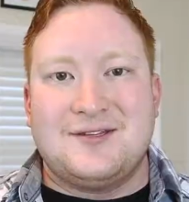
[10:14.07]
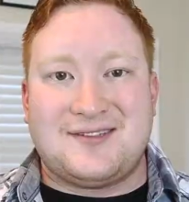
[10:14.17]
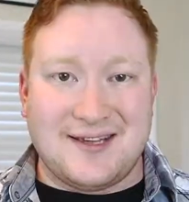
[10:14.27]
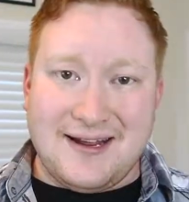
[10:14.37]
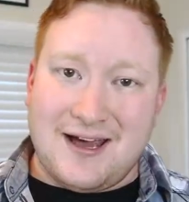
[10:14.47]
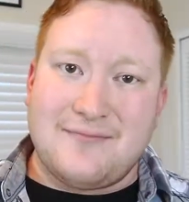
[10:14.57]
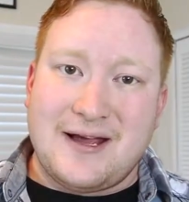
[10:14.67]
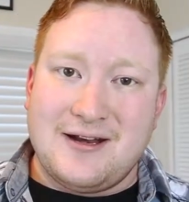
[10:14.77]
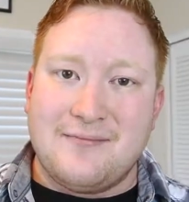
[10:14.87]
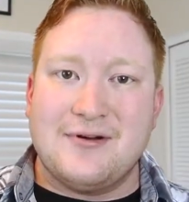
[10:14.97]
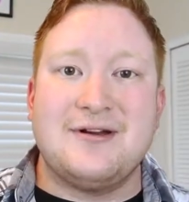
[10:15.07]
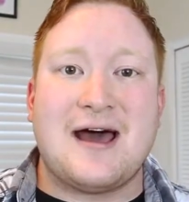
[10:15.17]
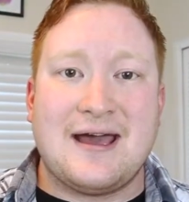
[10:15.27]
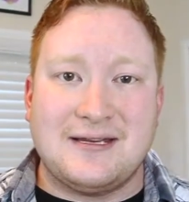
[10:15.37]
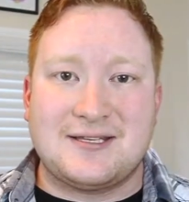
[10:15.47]
Sitting on my number
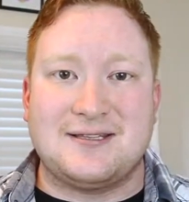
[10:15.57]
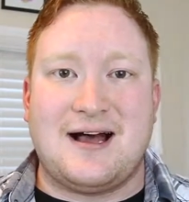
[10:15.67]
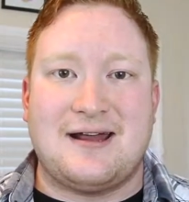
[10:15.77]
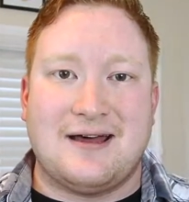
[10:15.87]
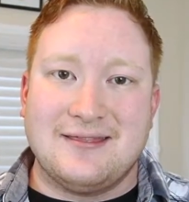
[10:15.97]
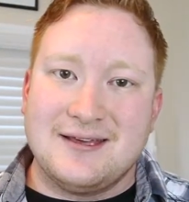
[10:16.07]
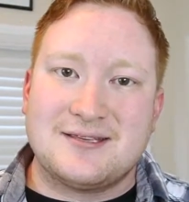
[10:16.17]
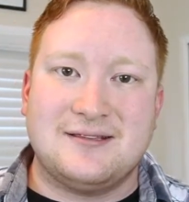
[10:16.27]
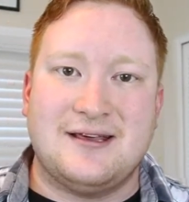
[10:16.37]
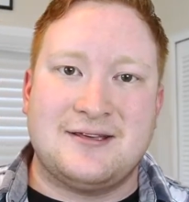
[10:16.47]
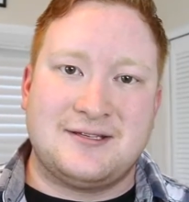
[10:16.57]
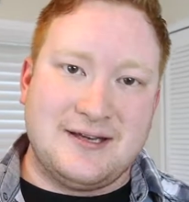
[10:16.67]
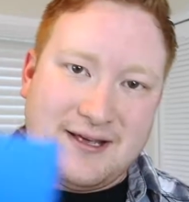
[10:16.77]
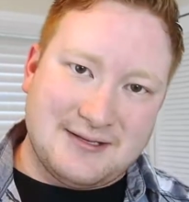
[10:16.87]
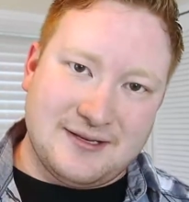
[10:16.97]
9 slot on this
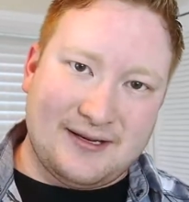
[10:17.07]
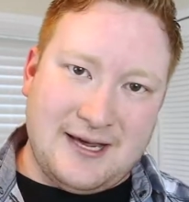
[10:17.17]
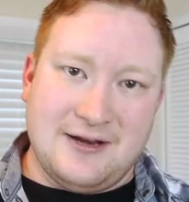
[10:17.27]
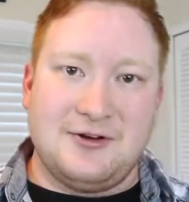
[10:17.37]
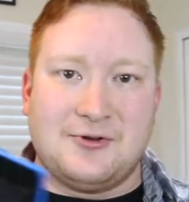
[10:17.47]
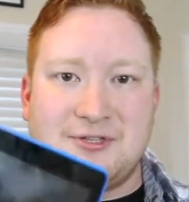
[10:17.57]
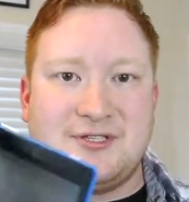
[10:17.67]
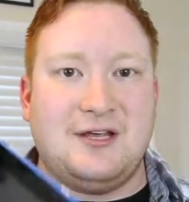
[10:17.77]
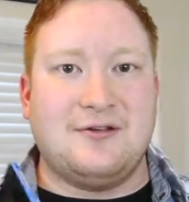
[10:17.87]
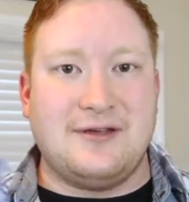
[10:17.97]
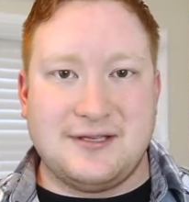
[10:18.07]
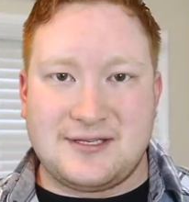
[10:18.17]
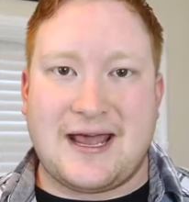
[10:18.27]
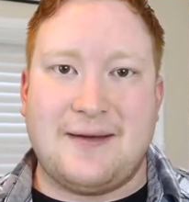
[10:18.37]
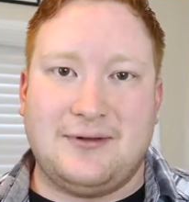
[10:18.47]
list is the Kindle series
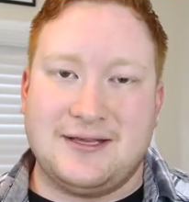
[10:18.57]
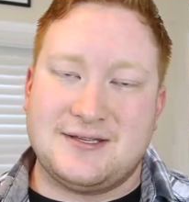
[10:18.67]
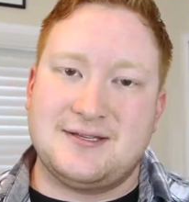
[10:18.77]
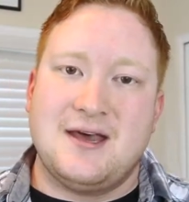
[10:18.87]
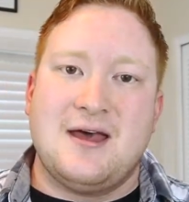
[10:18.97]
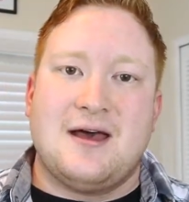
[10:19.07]
tablets.